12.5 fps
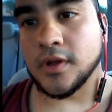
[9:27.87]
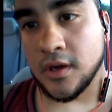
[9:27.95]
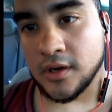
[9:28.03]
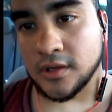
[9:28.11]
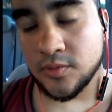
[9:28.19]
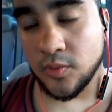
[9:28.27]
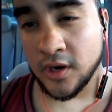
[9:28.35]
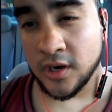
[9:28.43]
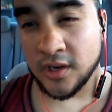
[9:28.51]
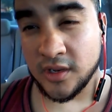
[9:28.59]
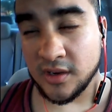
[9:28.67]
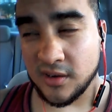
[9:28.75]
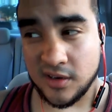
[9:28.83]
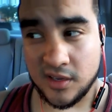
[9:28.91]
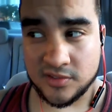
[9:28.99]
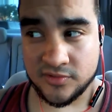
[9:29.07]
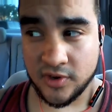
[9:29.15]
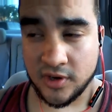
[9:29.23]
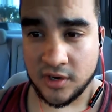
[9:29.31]
Uh, it's working
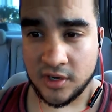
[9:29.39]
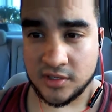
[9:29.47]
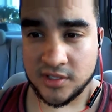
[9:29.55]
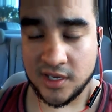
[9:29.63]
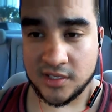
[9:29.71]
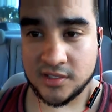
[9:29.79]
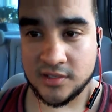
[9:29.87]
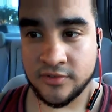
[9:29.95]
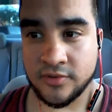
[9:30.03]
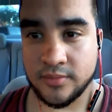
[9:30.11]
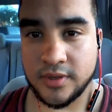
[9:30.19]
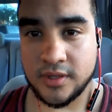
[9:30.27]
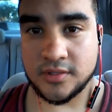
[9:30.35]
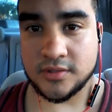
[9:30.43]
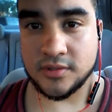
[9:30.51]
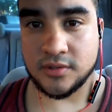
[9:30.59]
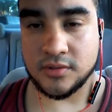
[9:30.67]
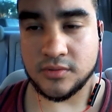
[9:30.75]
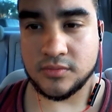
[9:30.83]
as far as I can see for me,
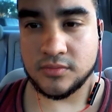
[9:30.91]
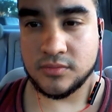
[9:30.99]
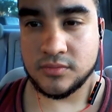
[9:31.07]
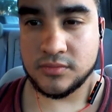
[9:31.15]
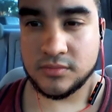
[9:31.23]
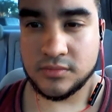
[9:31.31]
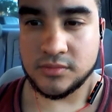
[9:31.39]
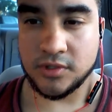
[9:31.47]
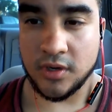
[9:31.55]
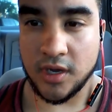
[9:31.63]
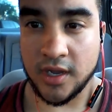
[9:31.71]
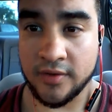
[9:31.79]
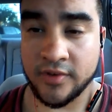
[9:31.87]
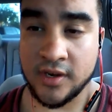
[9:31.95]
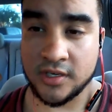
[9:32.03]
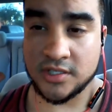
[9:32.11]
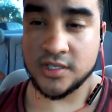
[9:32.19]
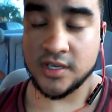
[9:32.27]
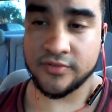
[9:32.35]
so you know i have
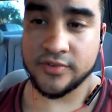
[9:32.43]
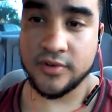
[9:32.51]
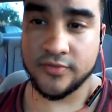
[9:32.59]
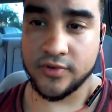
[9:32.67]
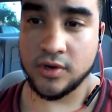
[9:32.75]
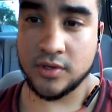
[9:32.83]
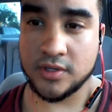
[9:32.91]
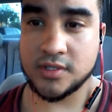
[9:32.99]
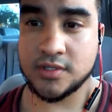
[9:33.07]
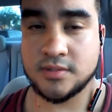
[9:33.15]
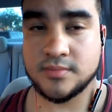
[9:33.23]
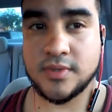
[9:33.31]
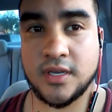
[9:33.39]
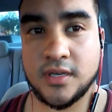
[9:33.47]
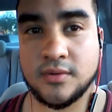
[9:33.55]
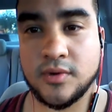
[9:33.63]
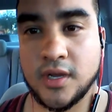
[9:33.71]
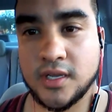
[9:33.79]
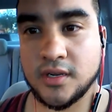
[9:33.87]
energy i feel focused
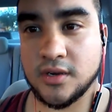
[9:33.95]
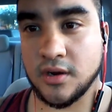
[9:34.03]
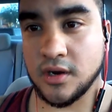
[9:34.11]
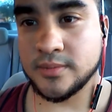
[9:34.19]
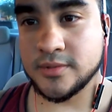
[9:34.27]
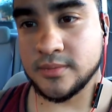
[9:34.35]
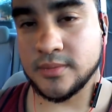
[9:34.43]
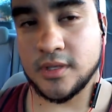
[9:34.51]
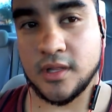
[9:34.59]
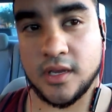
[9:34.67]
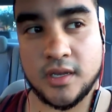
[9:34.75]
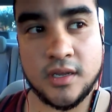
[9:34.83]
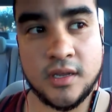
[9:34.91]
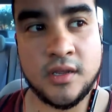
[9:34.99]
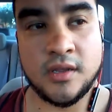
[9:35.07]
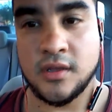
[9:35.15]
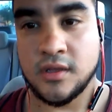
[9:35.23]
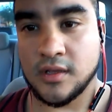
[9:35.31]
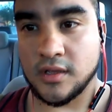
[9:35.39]
man when i get carbs in me like
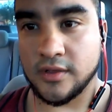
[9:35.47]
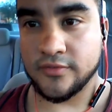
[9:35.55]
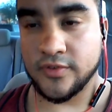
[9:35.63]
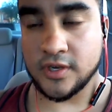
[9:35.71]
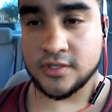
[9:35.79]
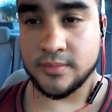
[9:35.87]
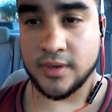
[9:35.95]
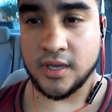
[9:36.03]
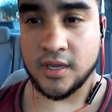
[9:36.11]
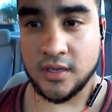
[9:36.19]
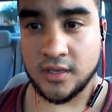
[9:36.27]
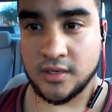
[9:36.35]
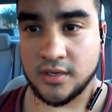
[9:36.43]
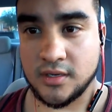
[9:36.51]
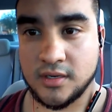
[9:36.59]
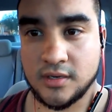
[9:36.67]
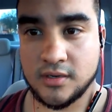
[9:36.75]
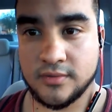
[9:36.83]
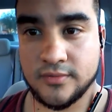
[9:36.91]
it fucks up my head
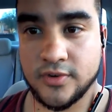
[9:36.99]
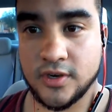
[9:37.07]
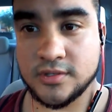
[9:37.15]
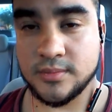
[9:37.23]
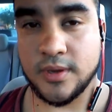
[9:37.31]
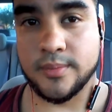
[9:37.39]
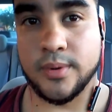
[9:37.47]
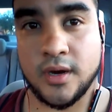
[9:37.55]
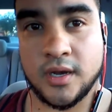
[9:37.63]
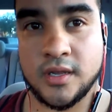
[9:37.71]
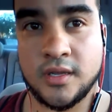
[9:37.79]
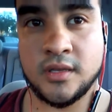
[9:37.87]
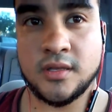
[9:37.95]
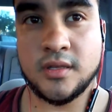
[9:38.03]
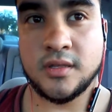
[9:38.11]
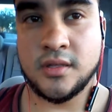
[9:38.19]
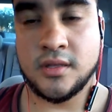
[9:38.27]
fucks up my body